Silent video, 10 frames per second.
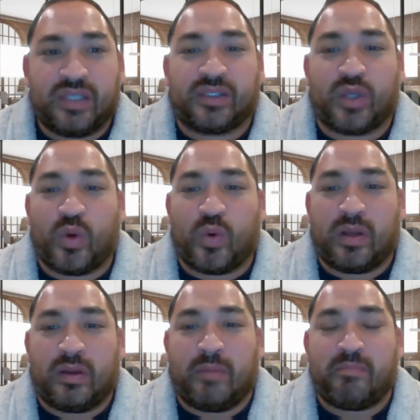So
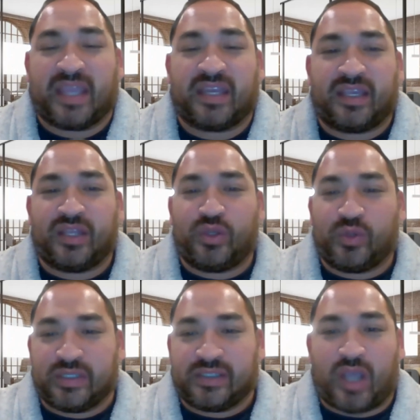Meghan, can you
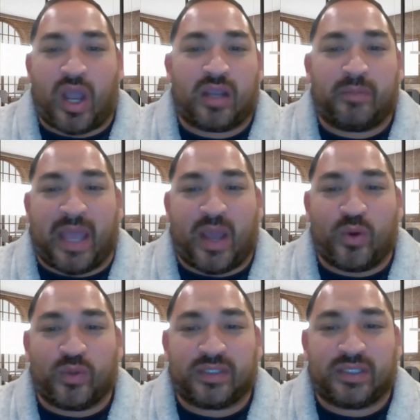just talk
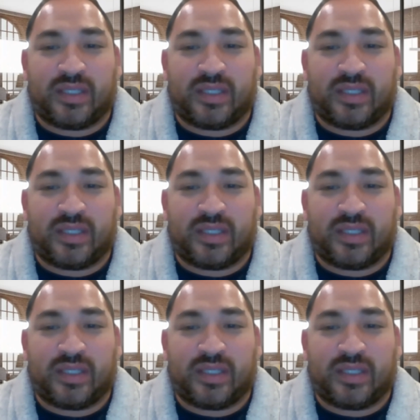about